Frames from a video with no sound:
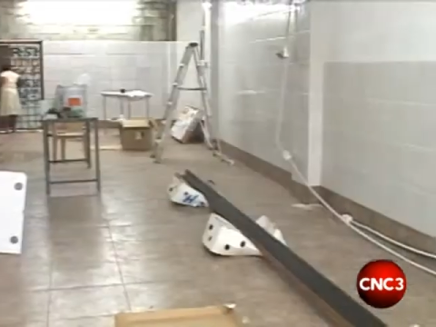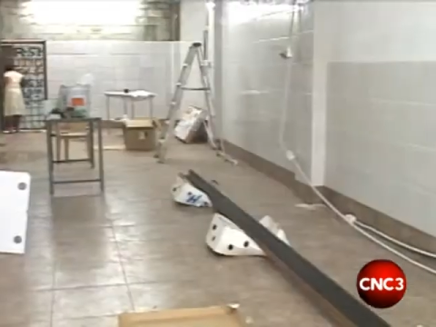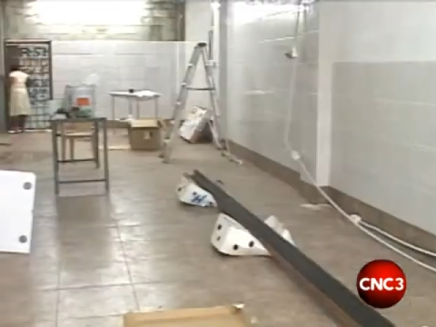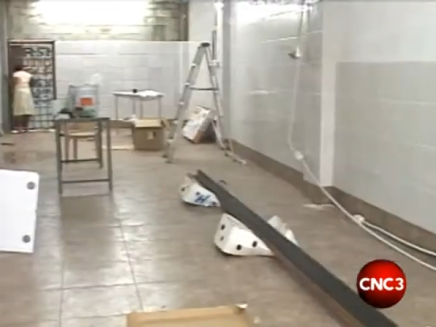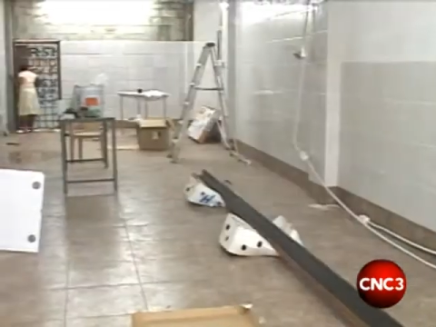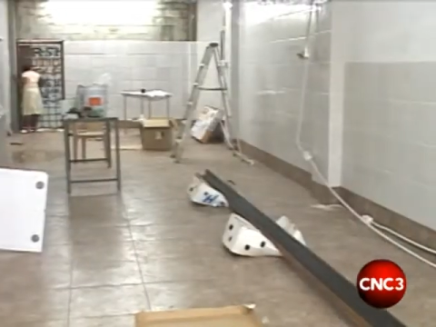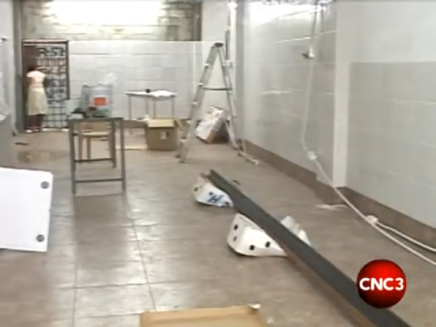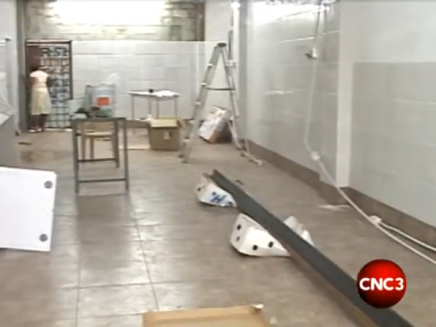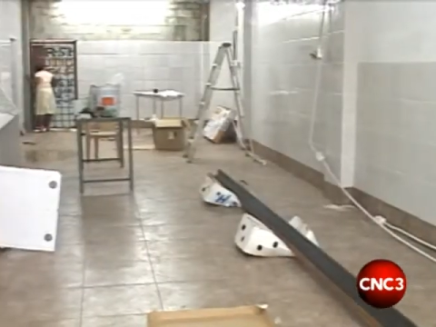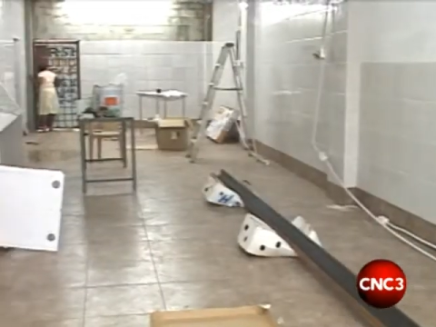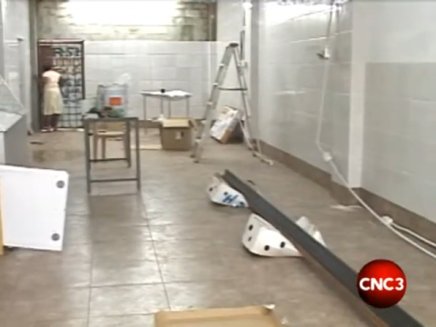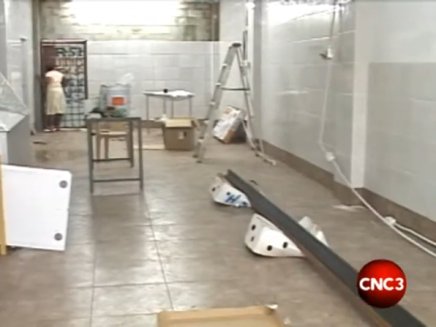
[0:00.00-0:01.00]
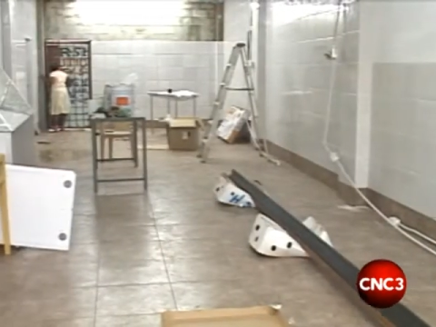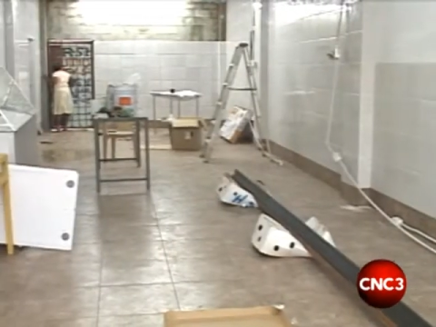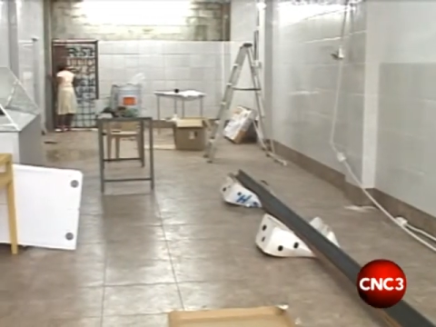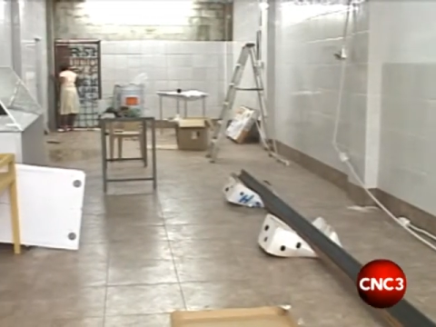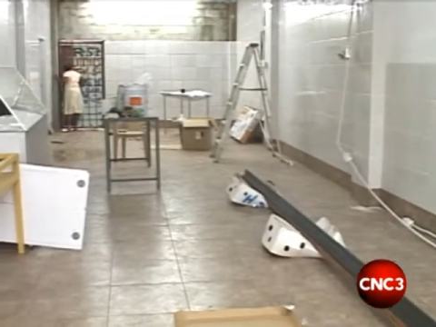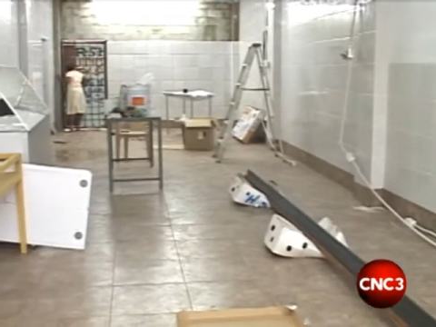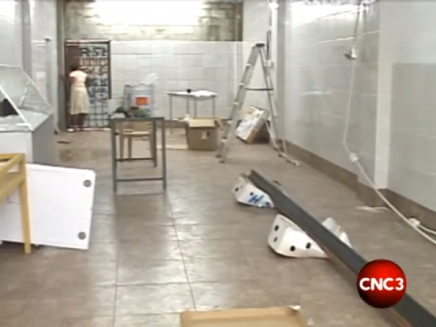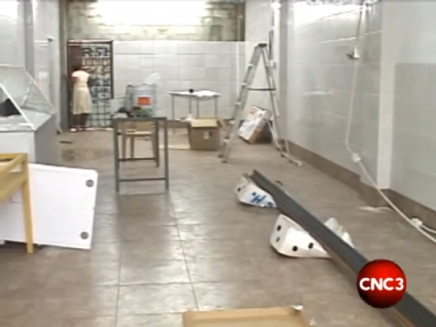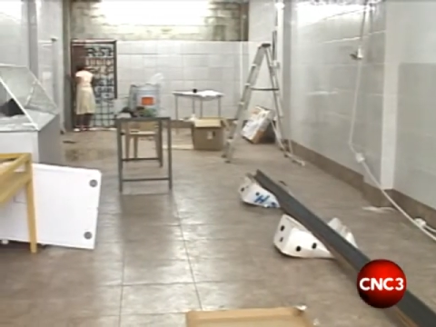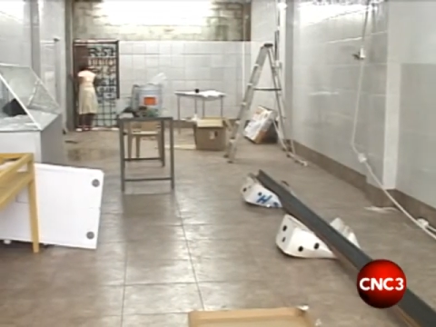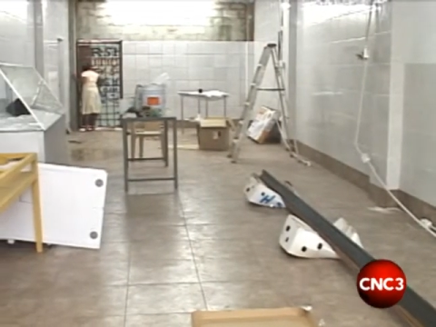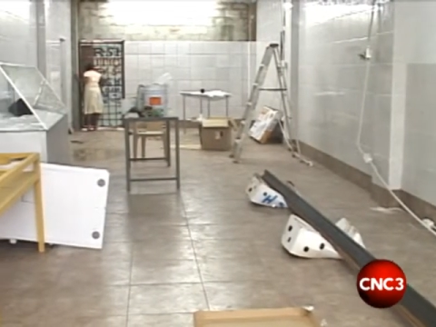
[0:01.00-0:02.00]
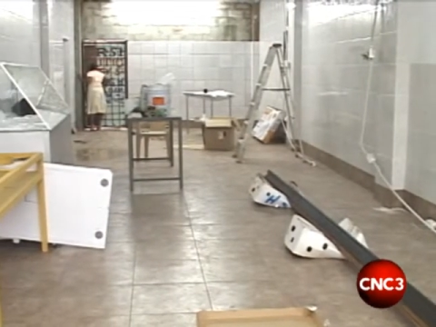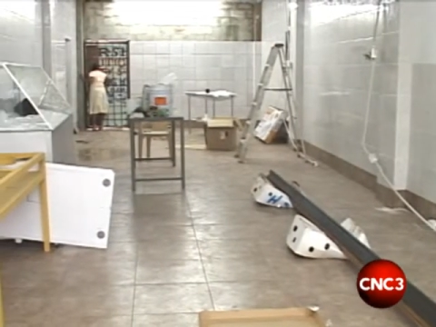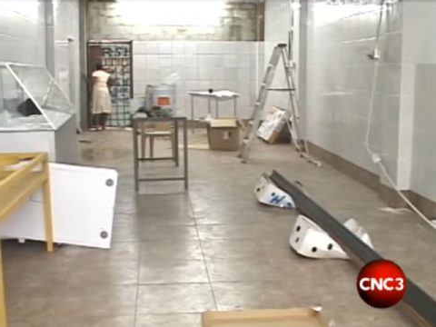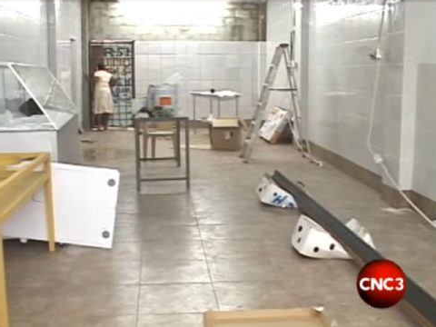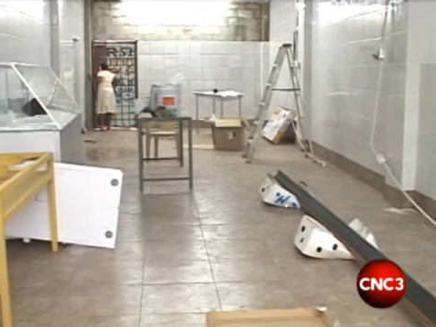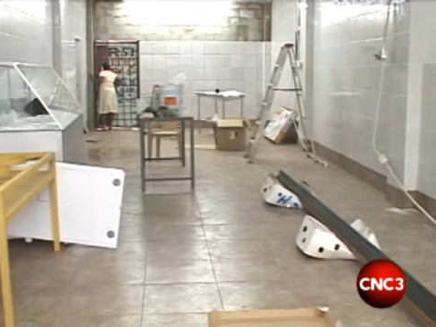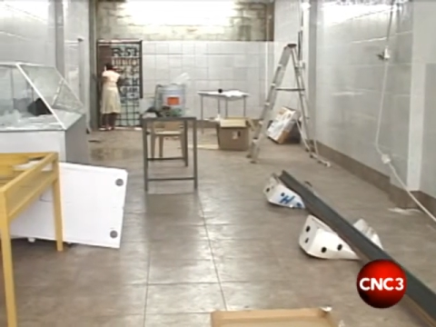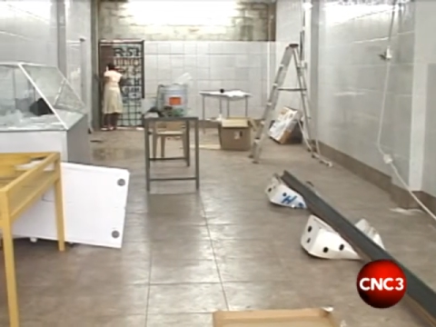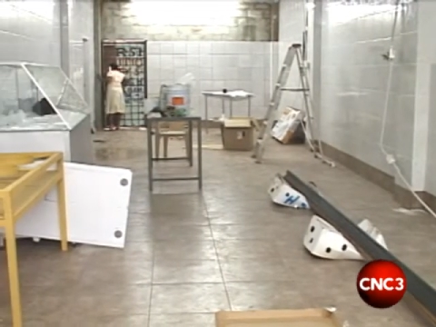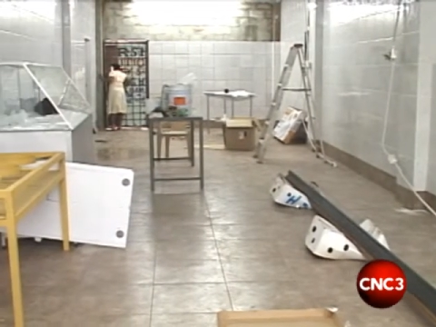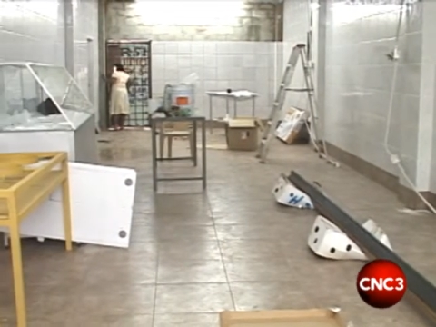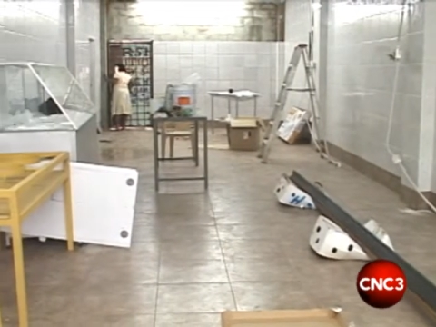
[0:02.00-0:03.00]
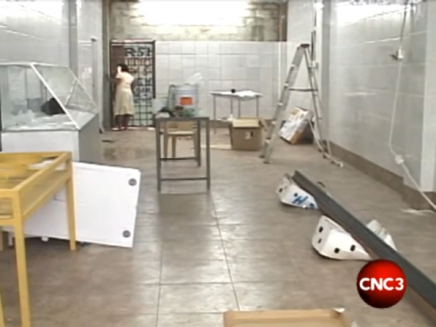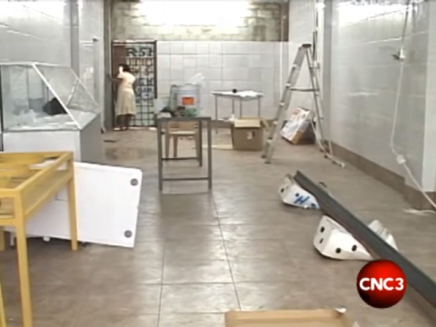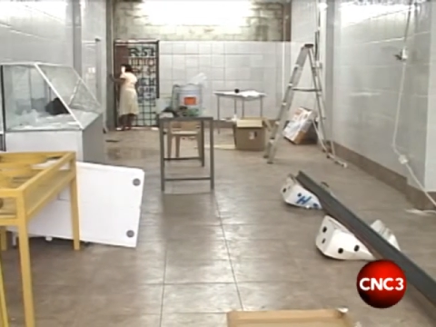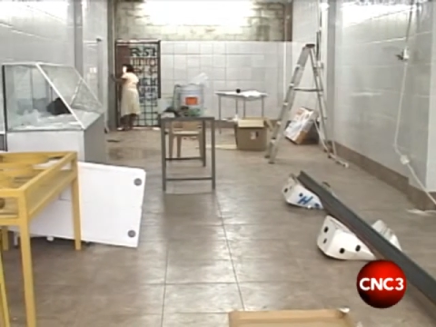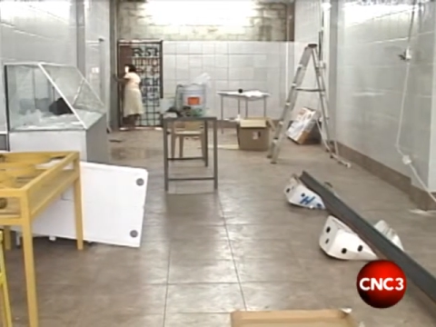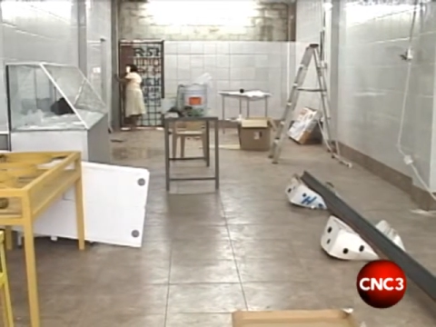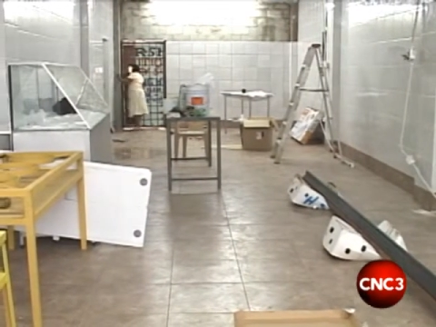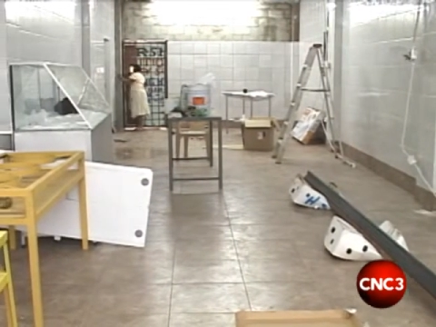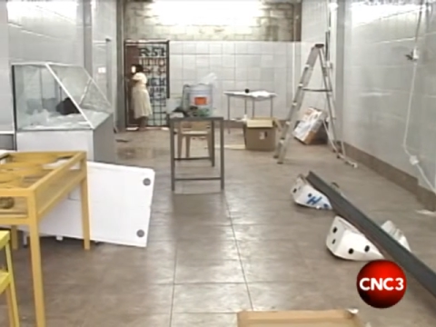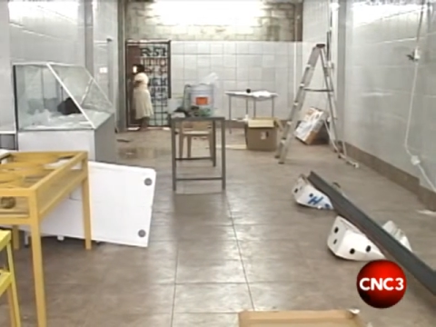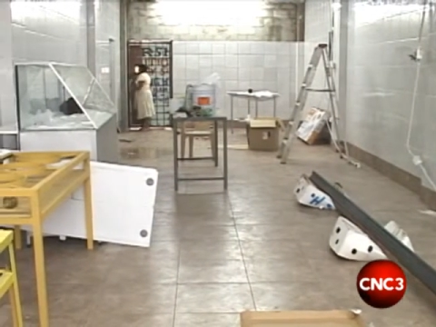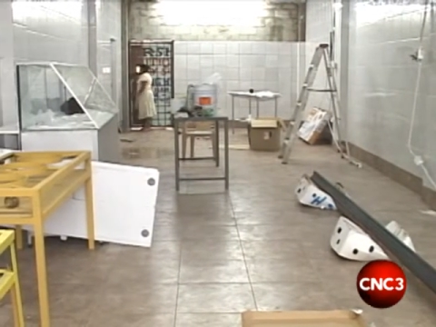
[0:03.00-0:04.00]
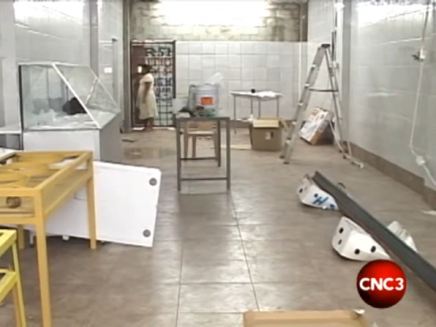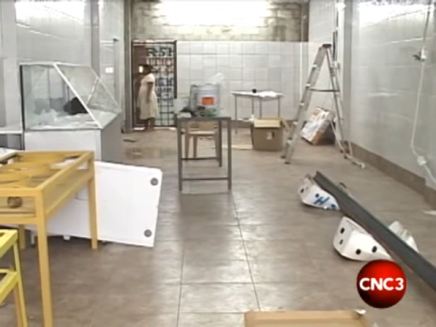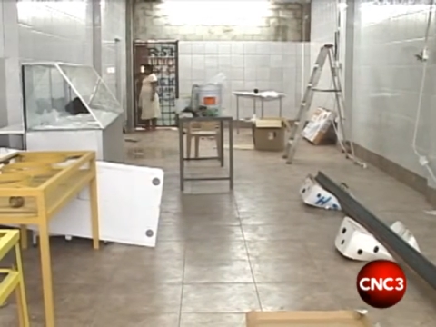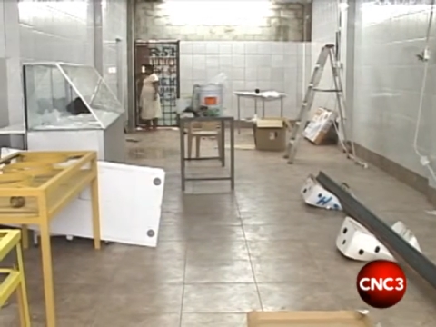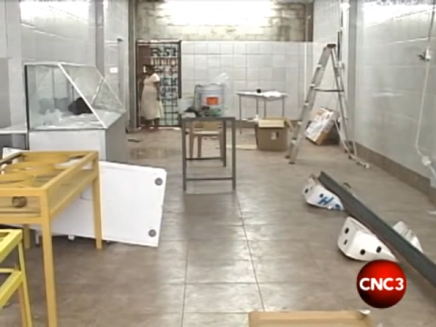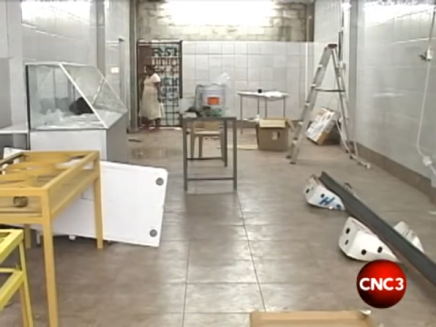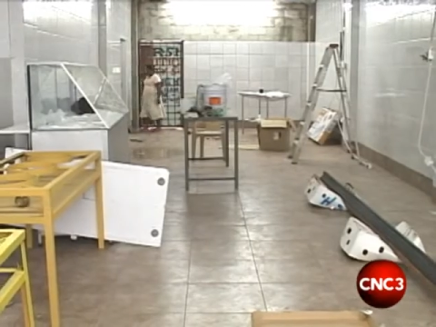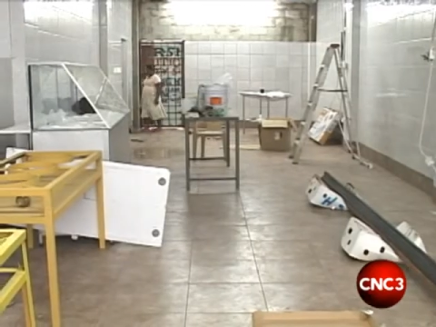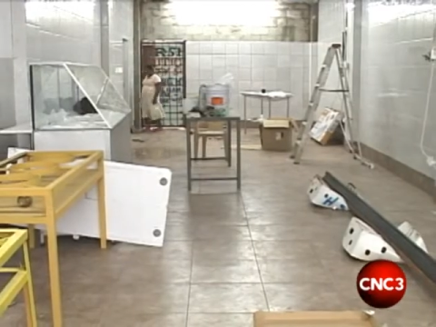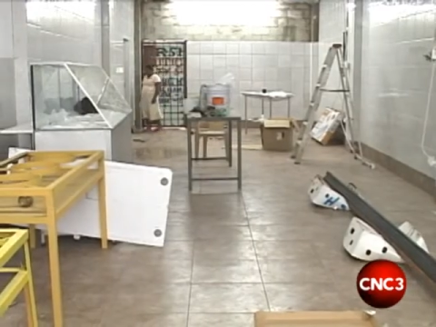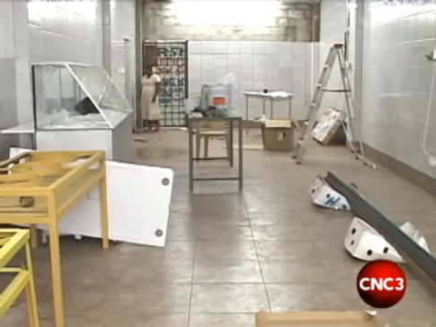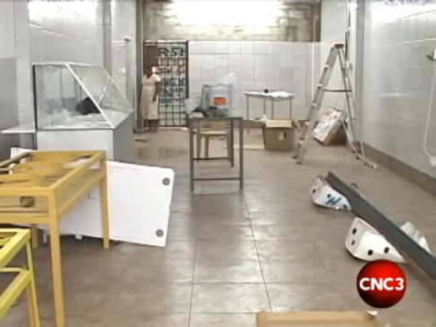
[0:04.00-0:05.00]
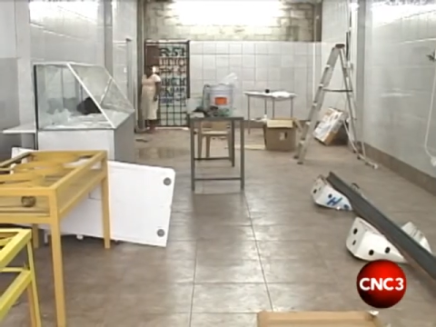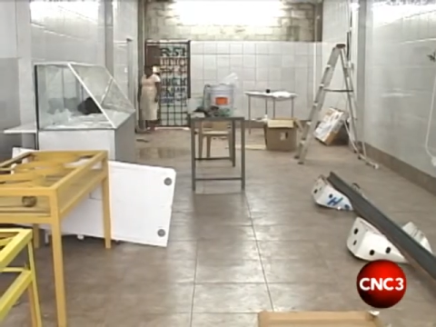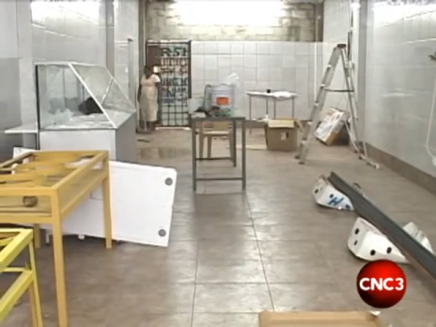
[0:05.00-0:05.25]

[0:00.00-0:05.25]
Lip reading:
(no speaker visible)